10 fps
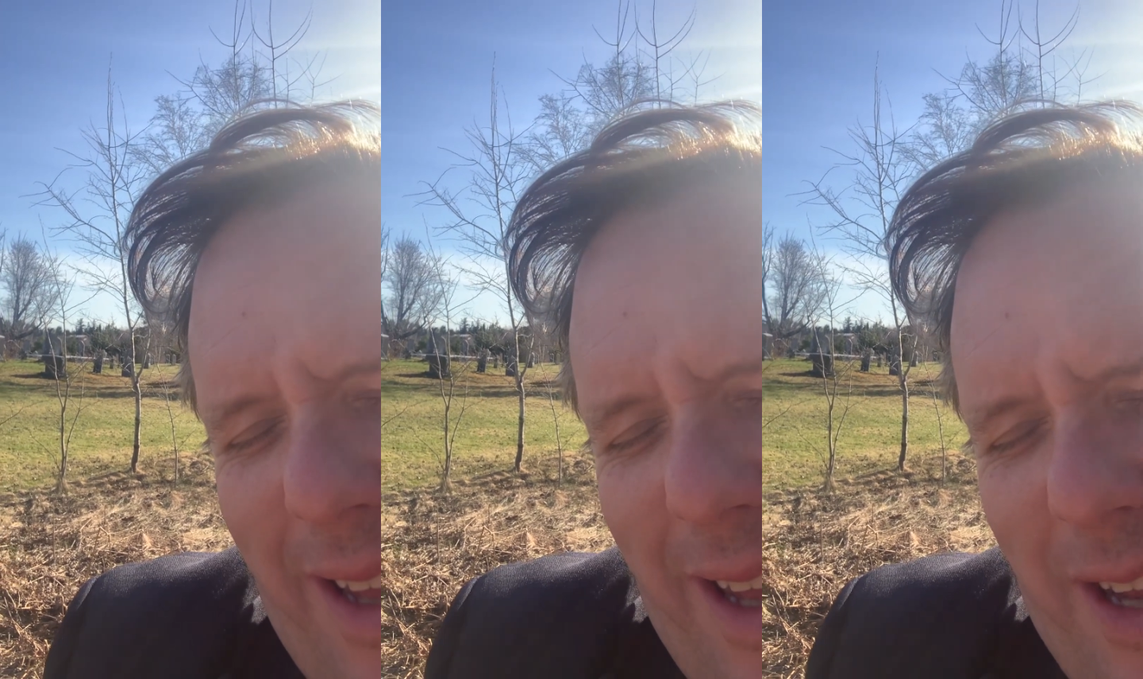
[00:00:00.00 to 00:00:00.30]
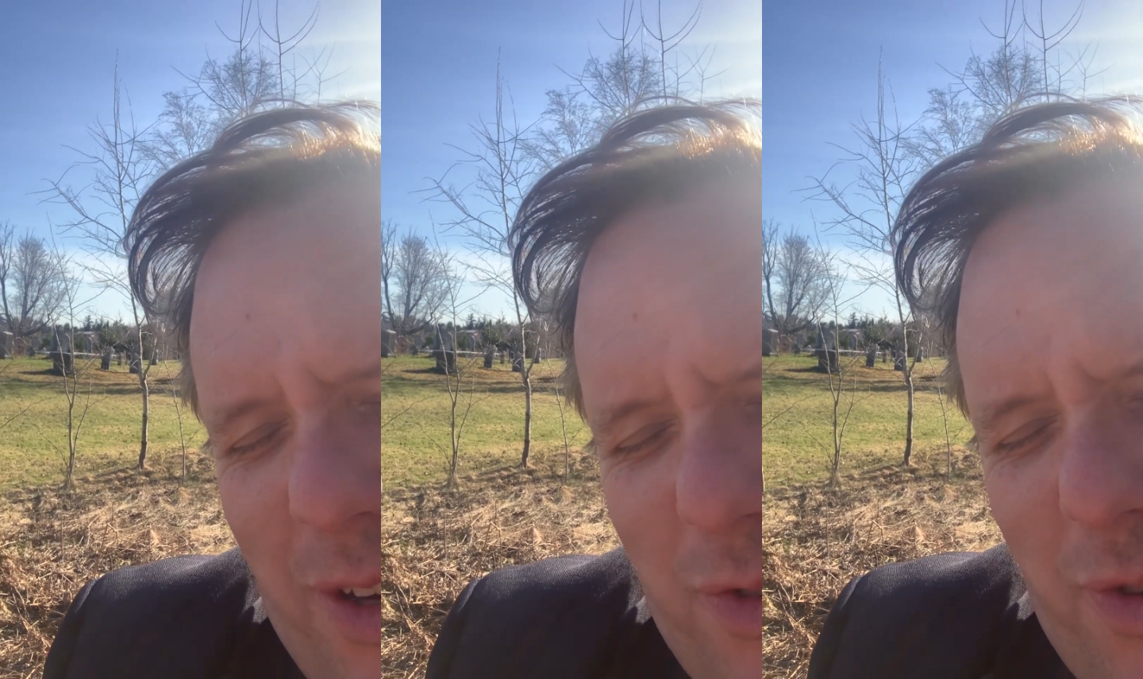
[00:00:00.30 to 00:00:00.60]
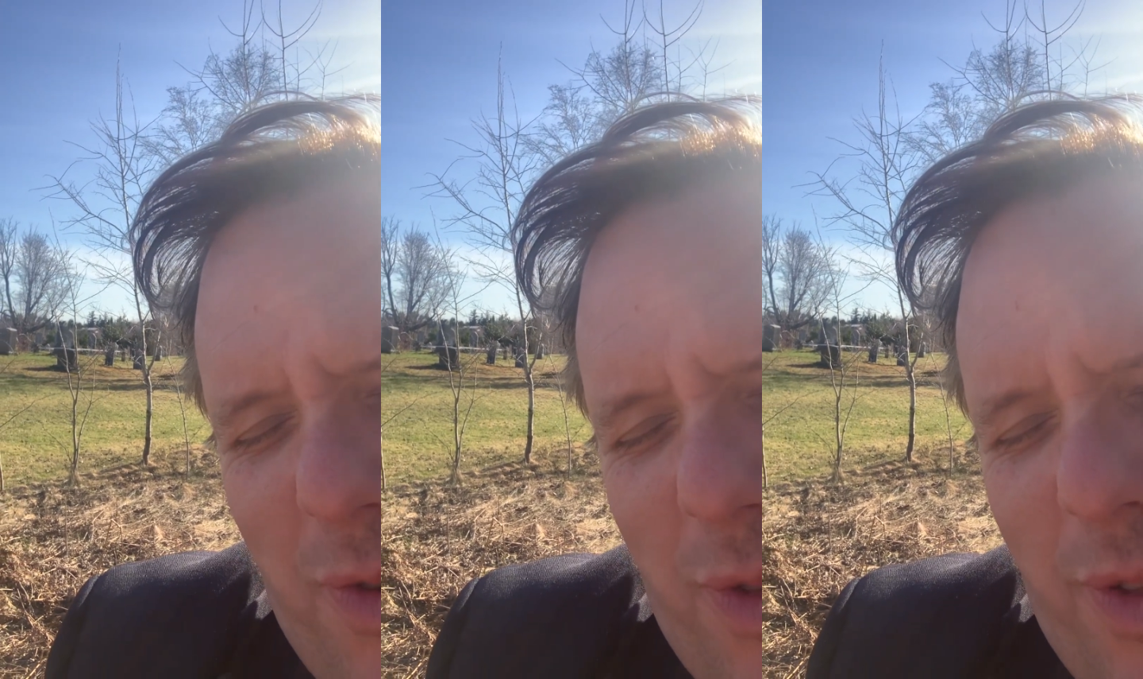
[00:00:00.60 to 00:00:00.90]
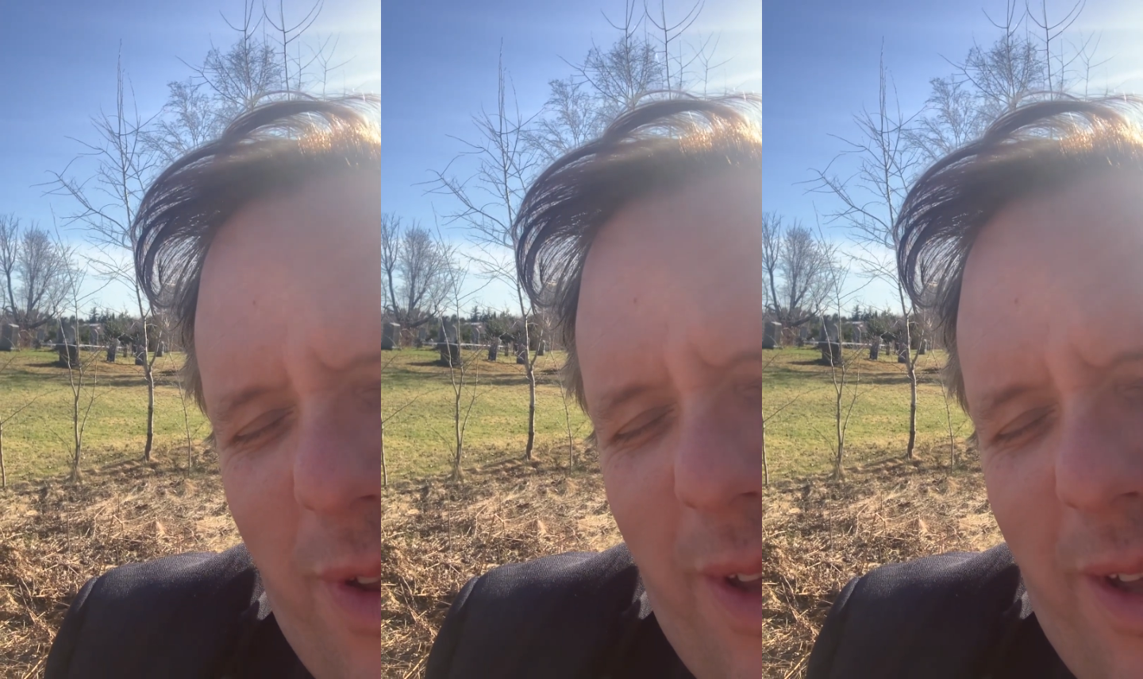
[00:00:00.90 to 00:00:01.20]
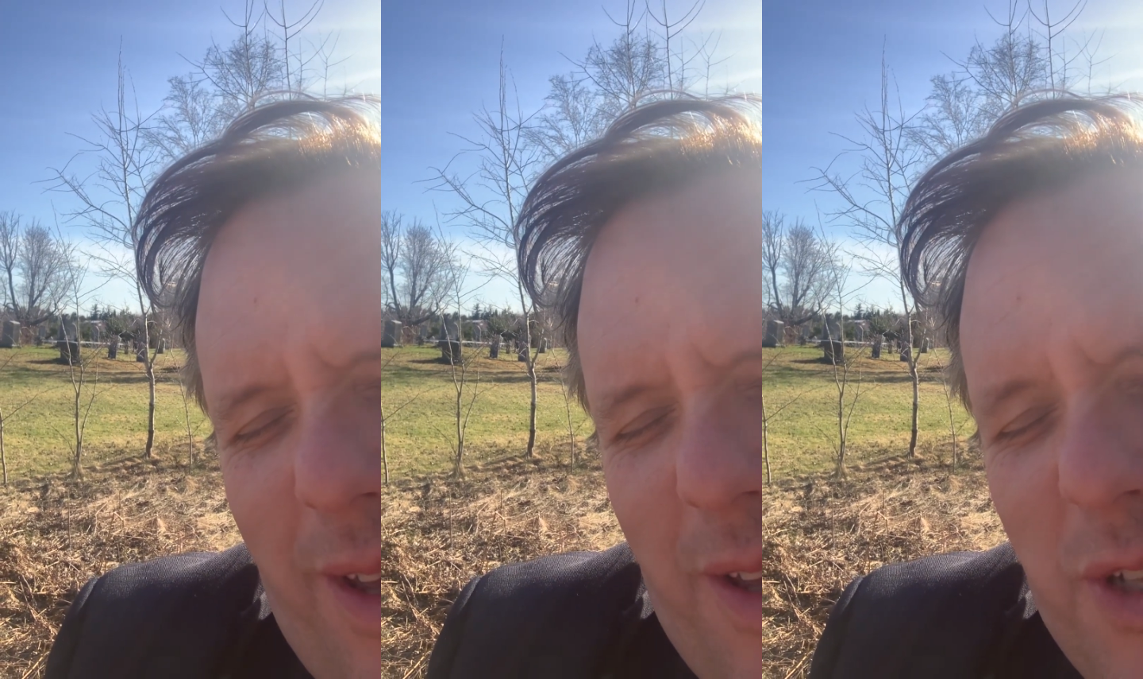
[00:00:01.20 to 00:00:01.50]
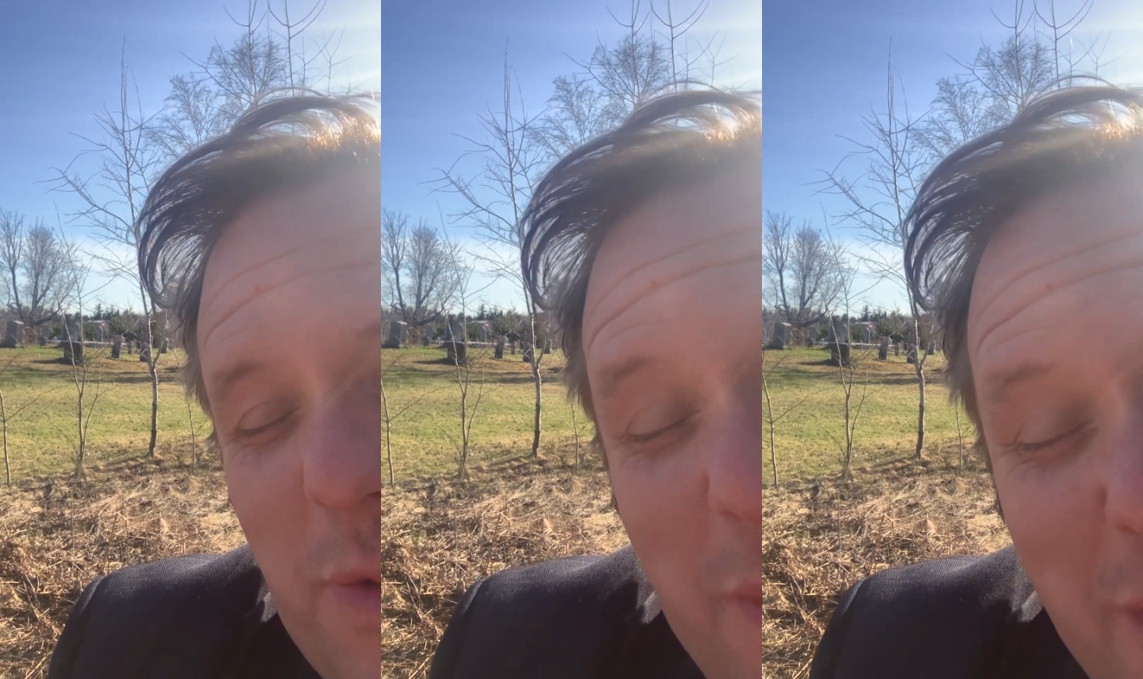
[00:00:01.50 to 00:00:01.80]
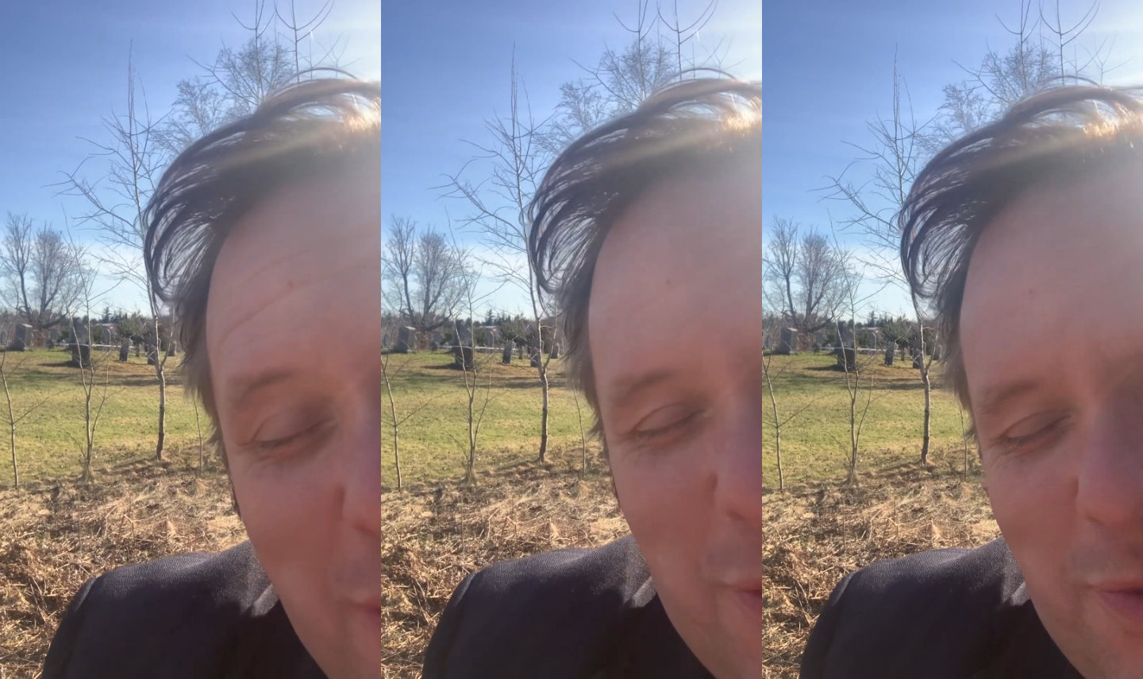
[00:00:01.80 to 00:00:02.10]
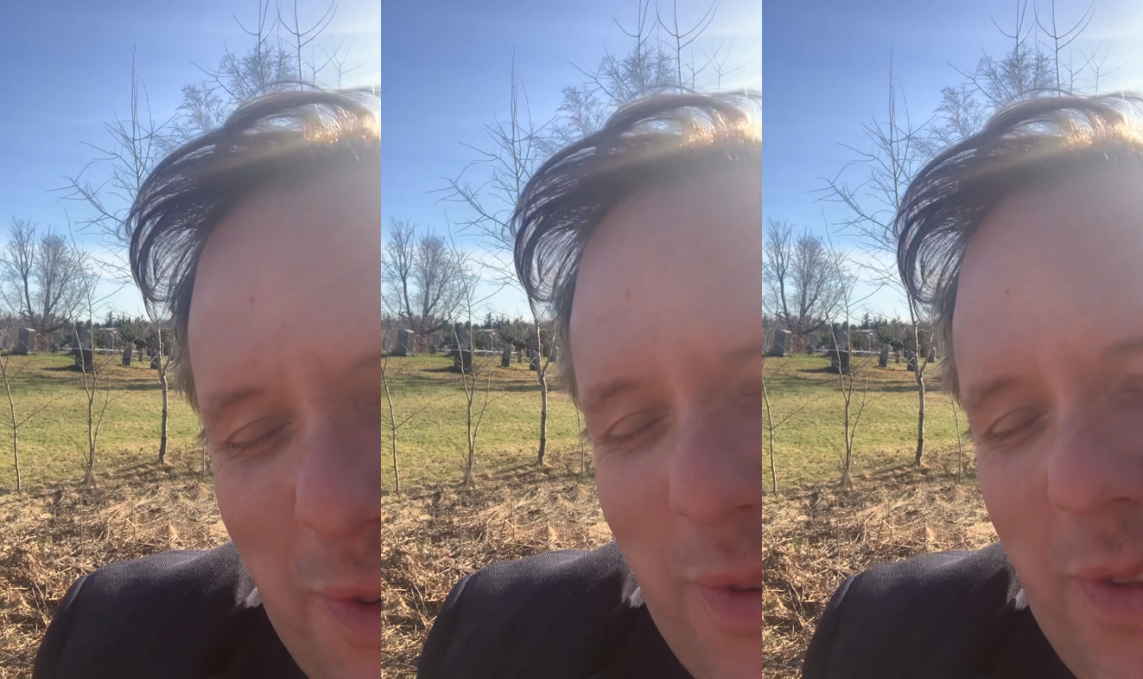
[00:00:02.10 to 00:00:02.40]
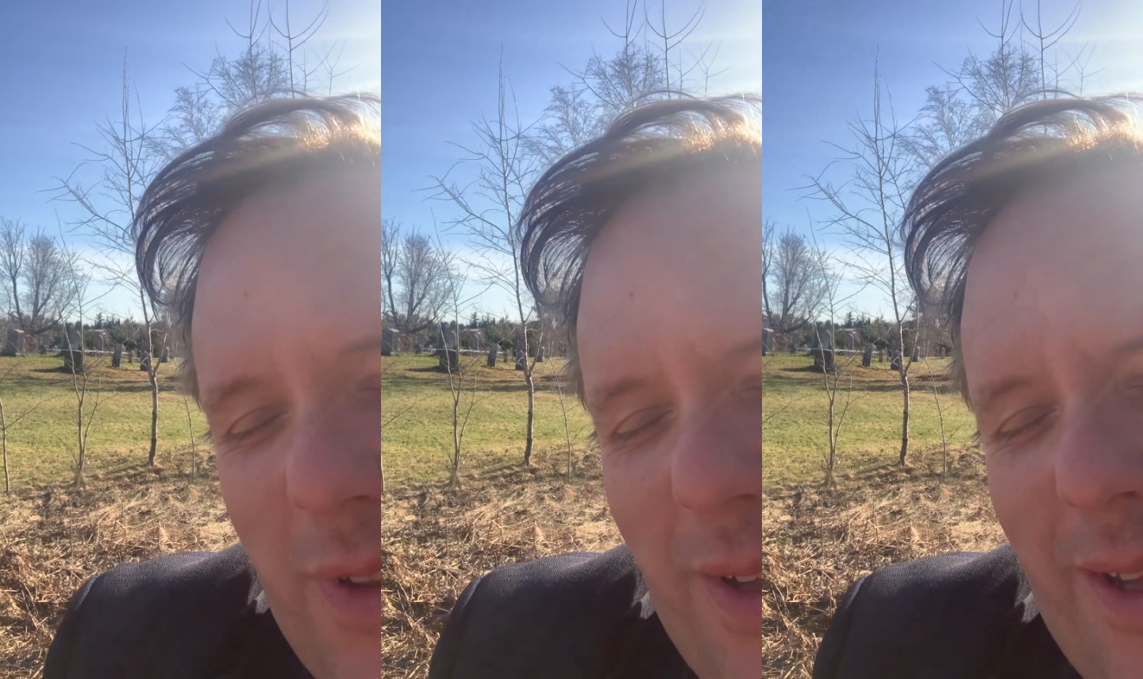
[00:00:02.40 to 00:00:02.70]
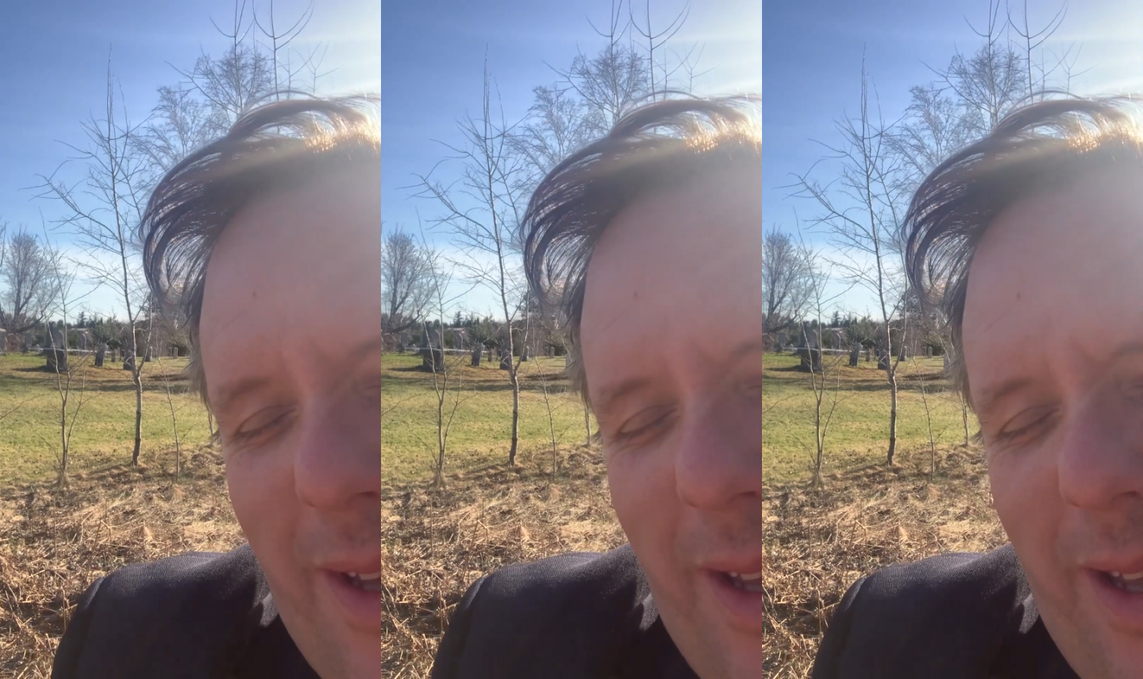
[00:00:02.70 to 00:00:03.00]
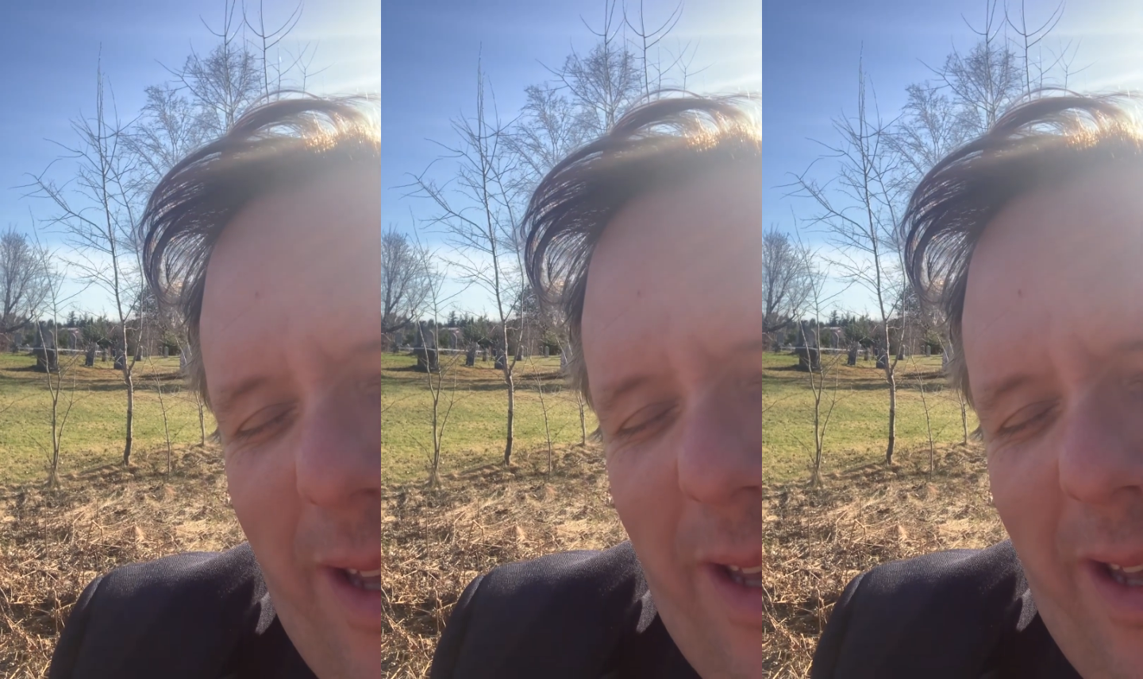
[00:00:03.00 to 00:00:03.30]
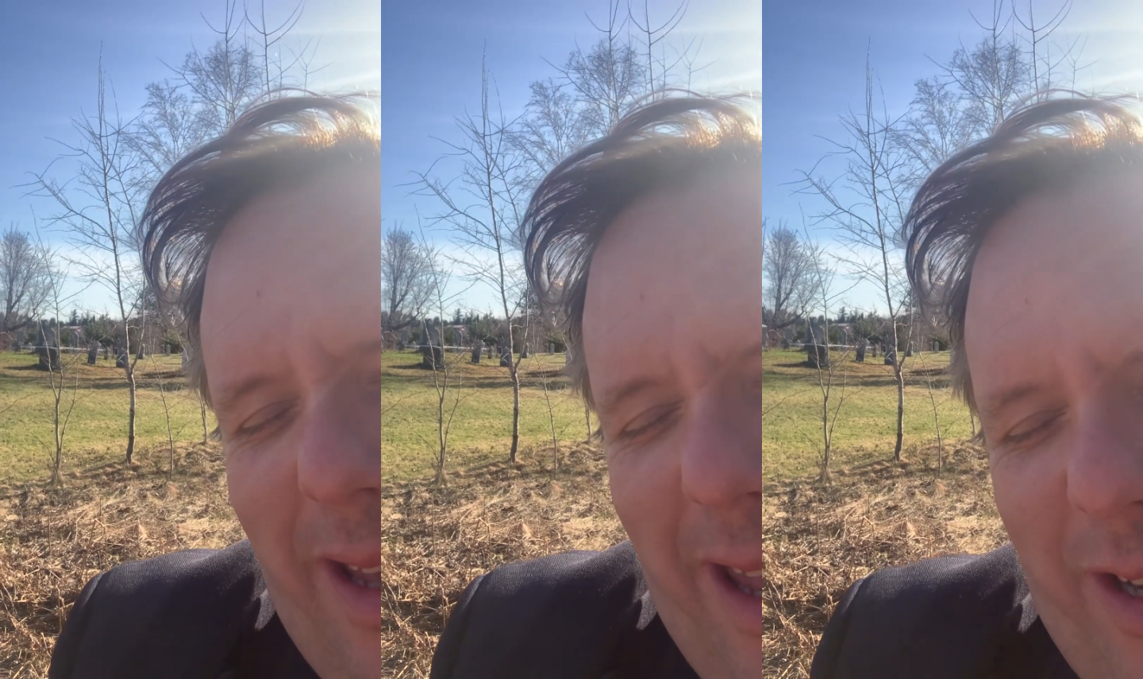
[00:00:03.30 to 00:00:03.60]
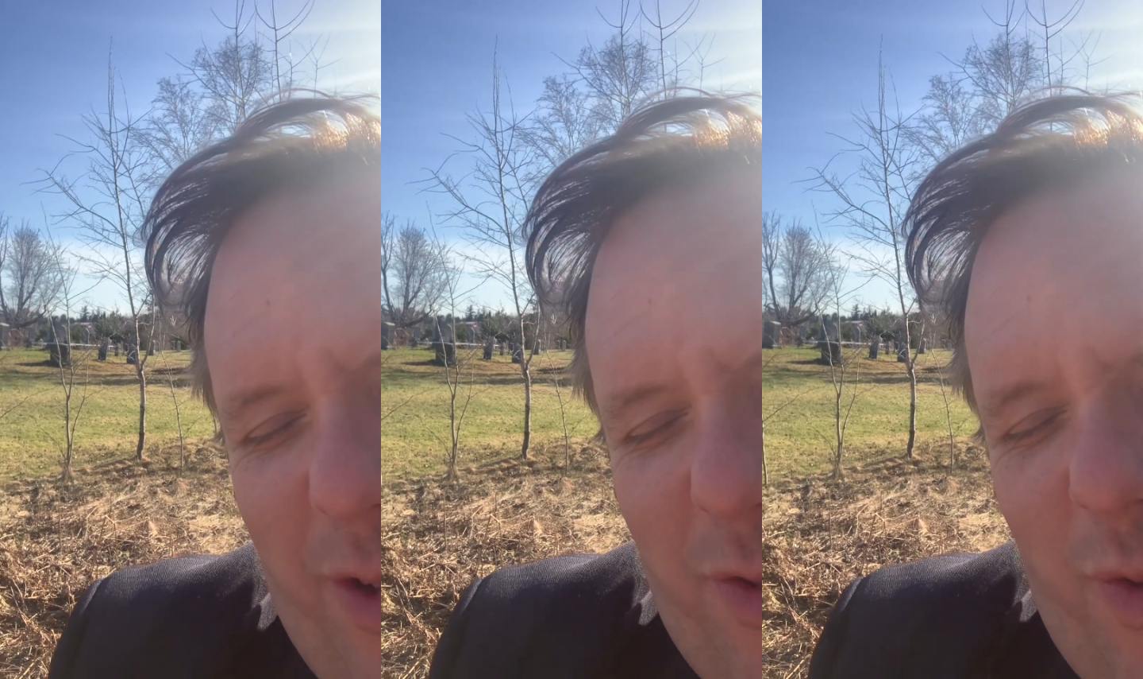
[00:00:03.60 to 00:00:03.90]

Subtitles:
[unreadable: no face in view]